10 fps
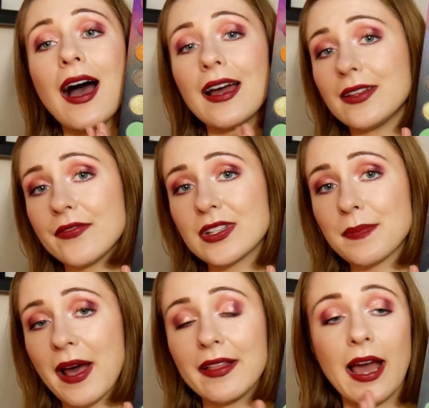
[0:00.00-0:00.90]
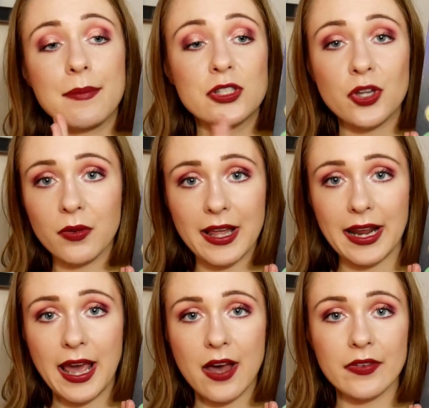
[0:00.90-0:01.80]
I love this palette. I'm so glad
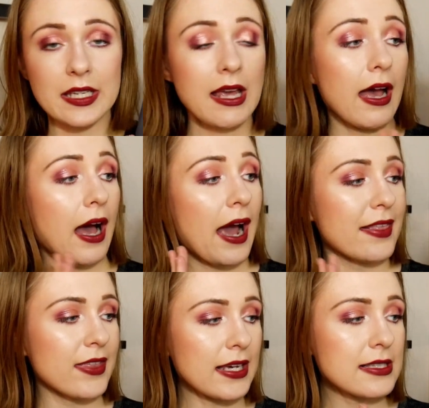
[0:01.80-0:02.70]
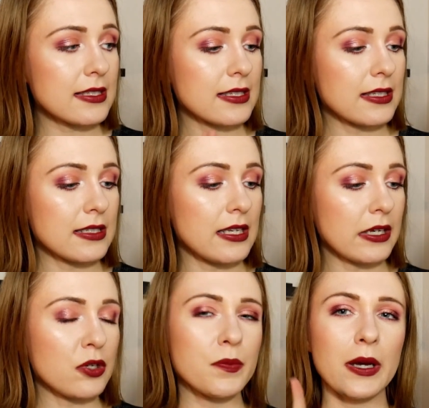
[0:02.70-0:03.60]
I have it. I think it's
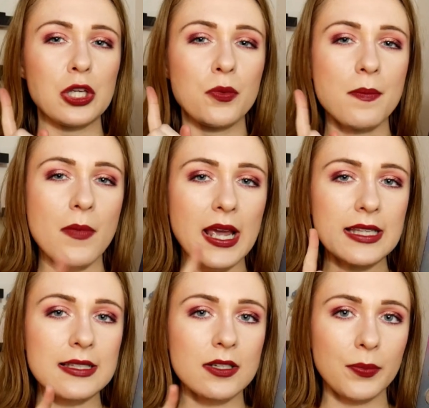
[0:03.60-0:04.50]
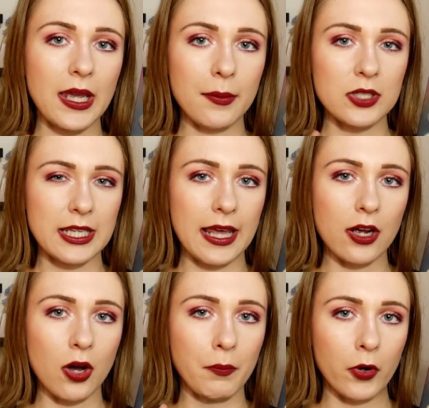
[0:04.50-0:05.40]
discontinued, but you might still be able to get it
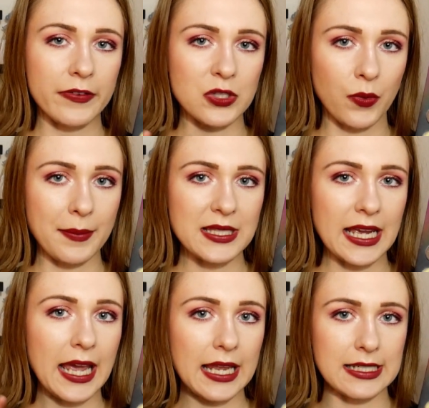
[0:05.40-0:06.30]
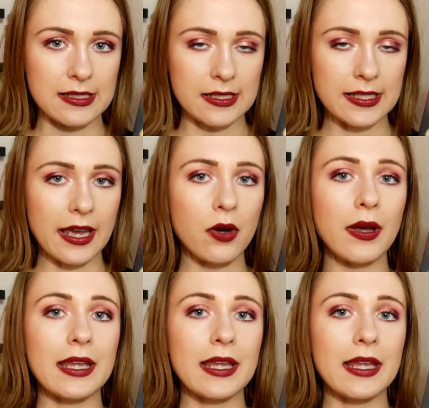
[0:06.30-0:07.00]
on Morphe's website at a discount.